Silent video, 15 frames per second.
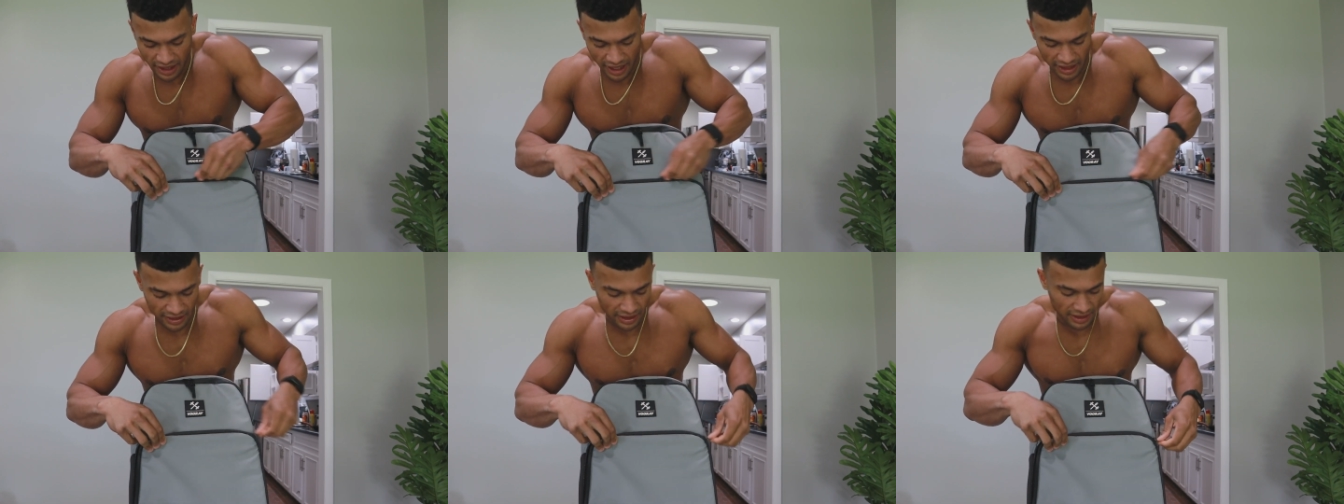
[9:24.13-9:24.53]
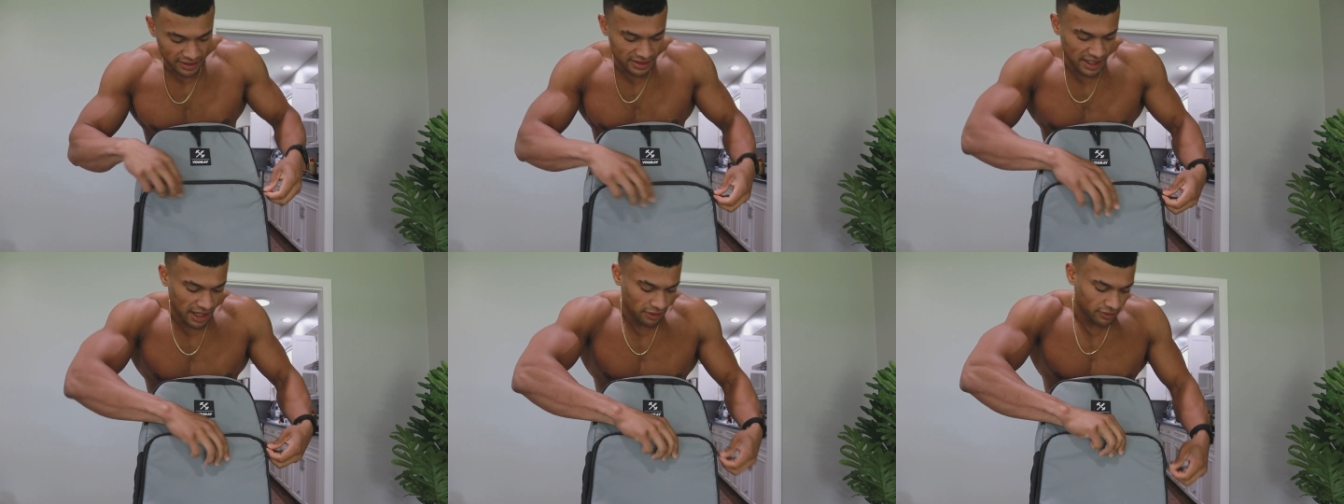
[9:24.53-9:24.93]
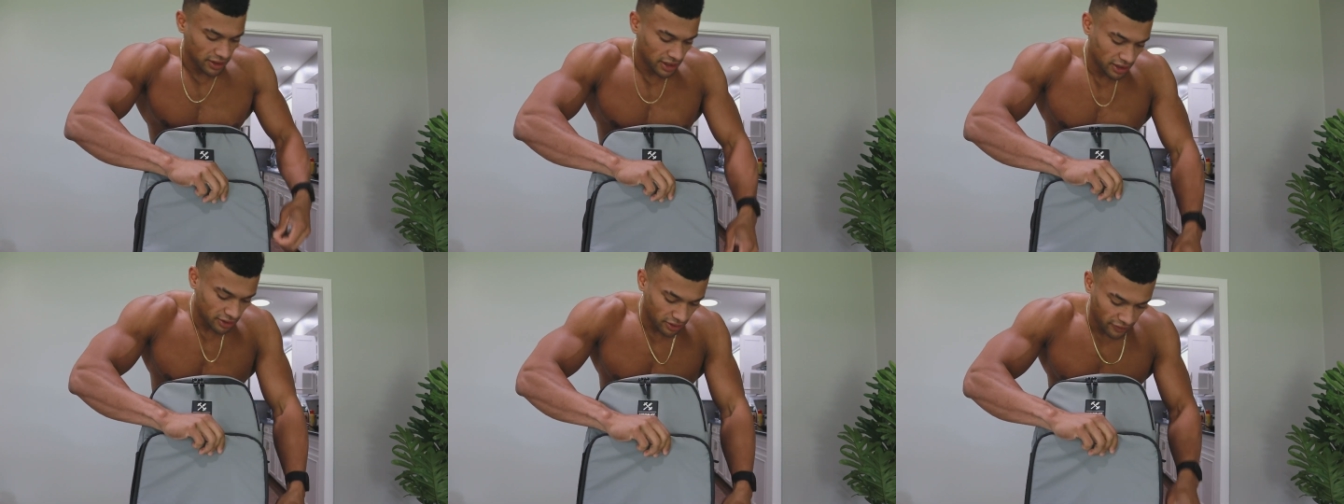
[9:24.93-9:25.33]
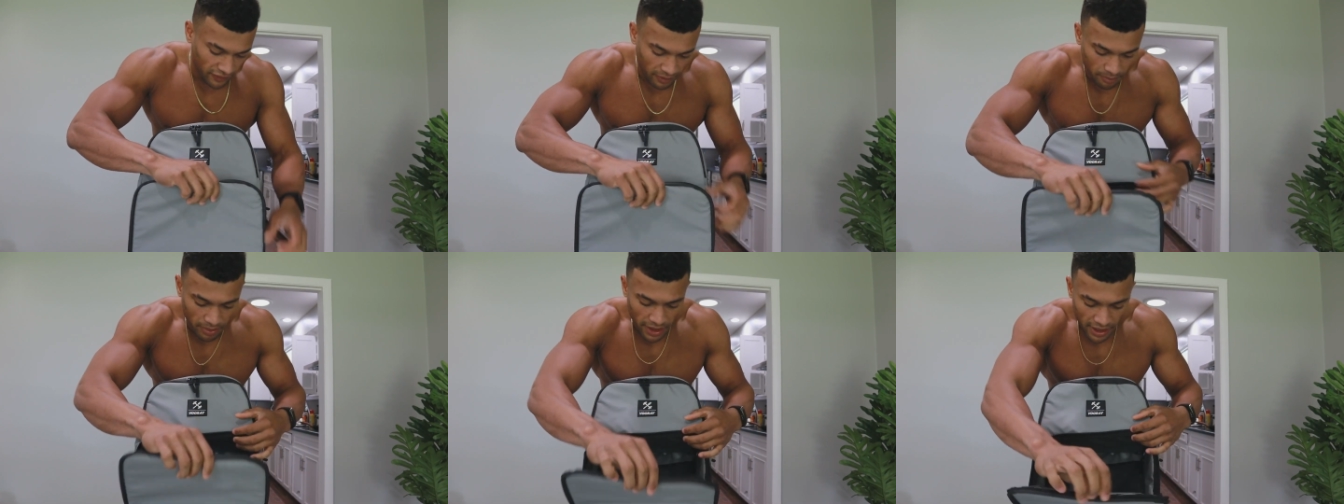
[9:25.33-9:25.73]
And then down here on
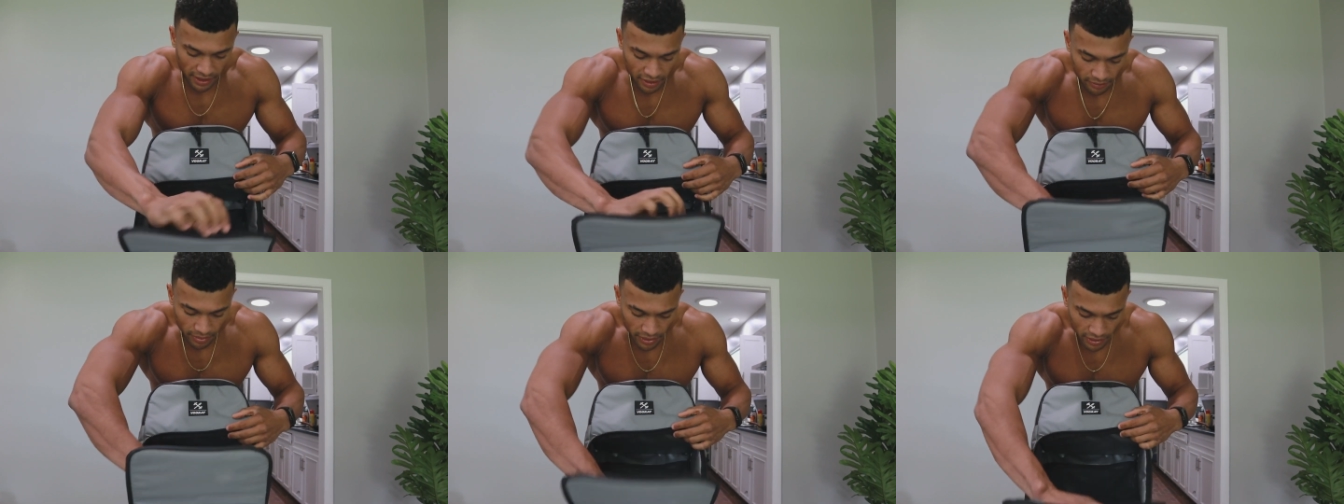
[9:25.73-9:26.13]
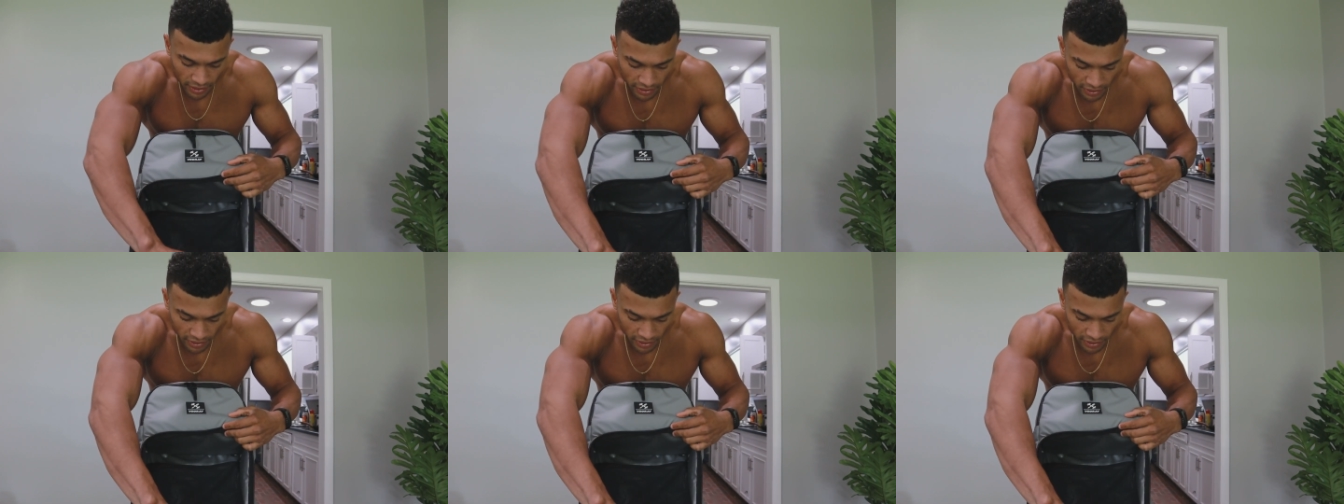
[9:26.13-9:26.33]
the bottom,